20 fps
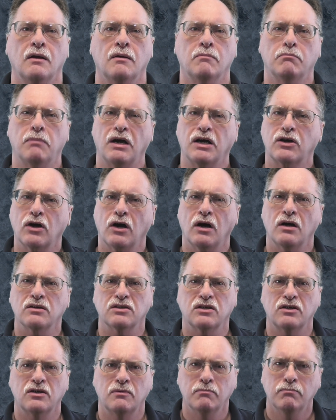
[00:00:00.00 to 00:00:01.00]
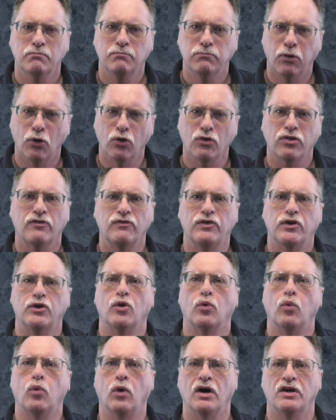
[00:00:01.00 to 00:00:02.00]
By causing both of you to
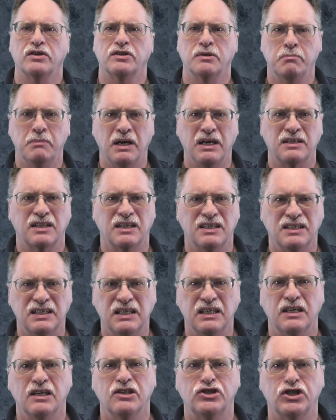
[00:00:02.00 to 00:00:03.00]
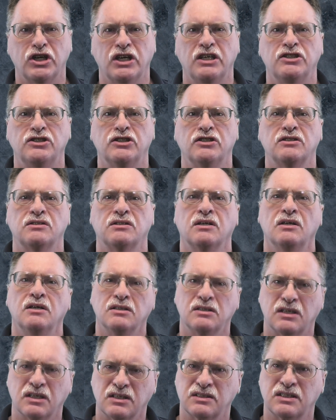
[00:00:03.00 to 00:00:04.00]
want to make the needed changes
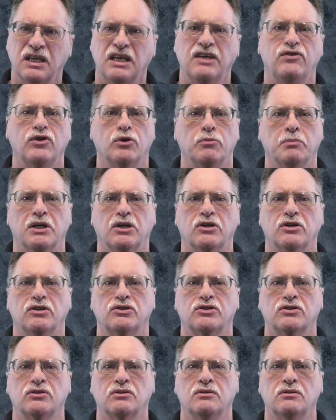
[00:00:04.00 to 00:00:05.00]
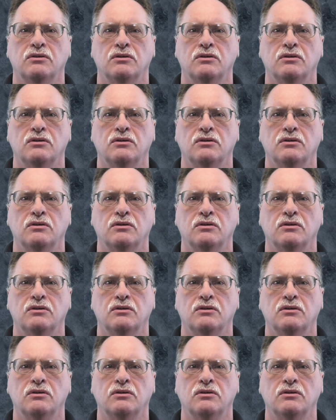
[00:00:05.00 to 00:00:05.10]
to save your marriage.